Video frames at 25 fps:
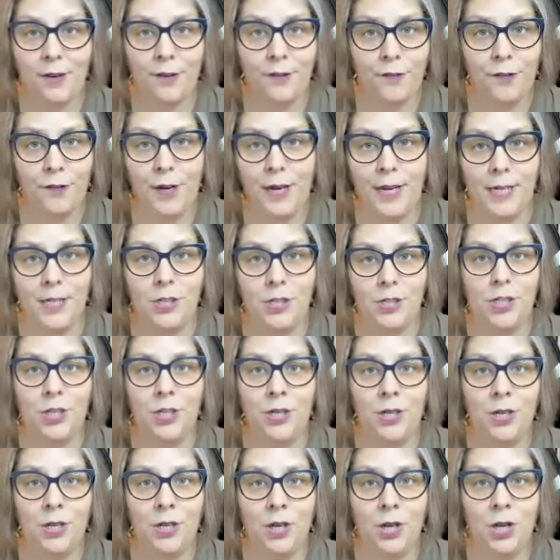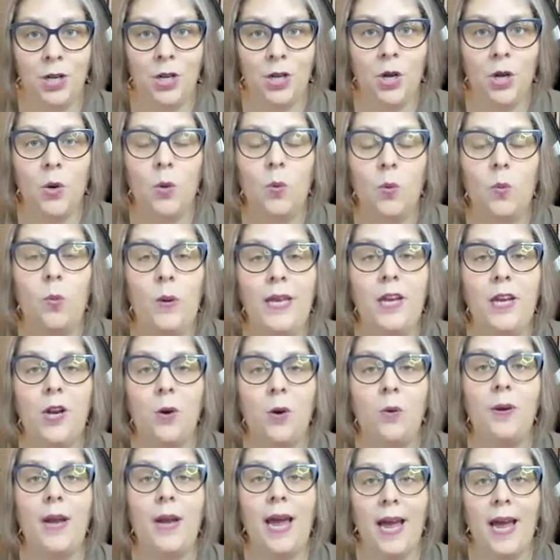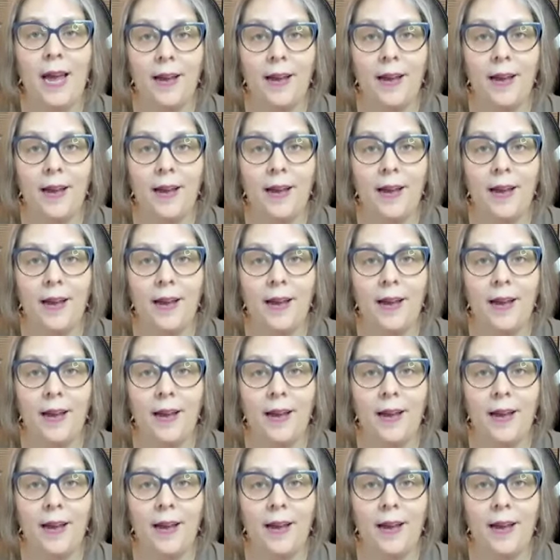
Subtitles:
out our fridge, we don't